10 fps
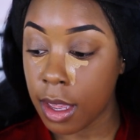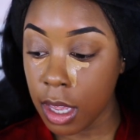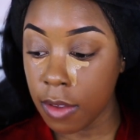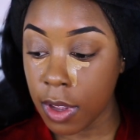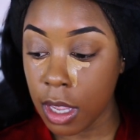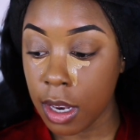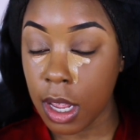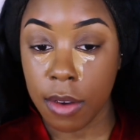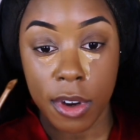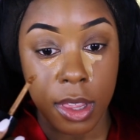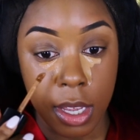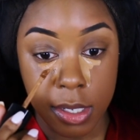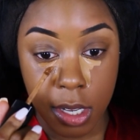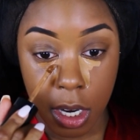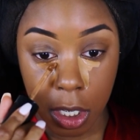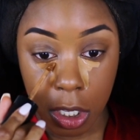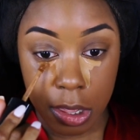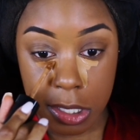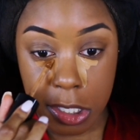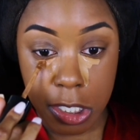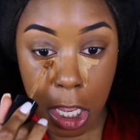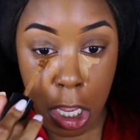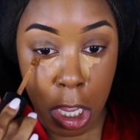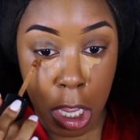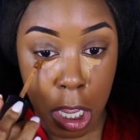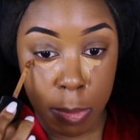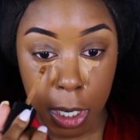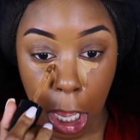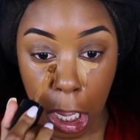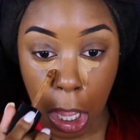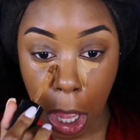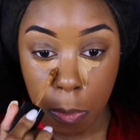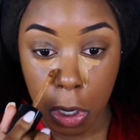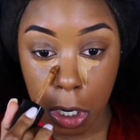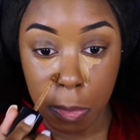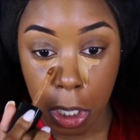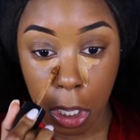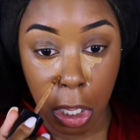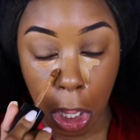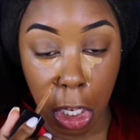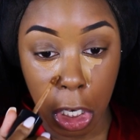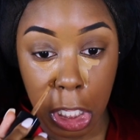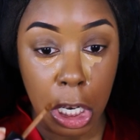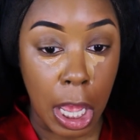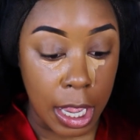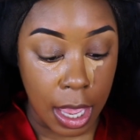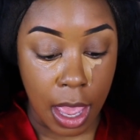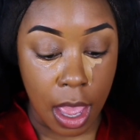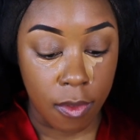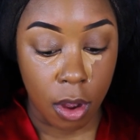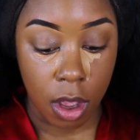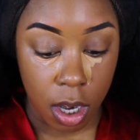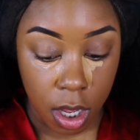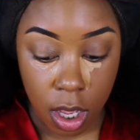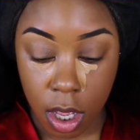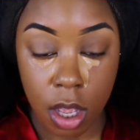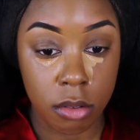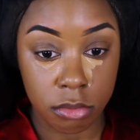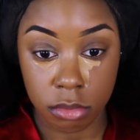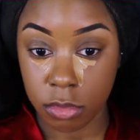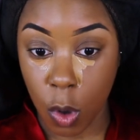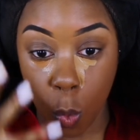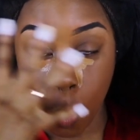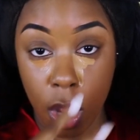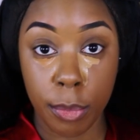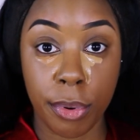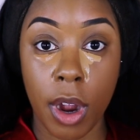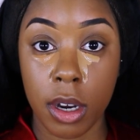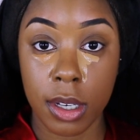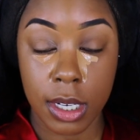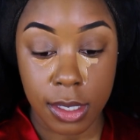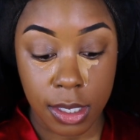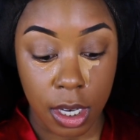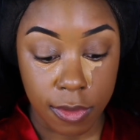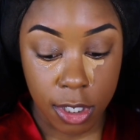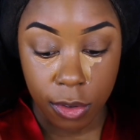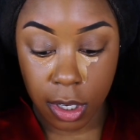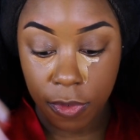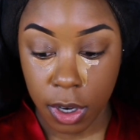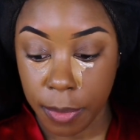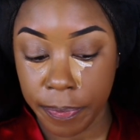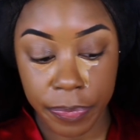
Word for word: even, everything is gonna look the same. Like I'm gonna be looking like I have on one product instead of two different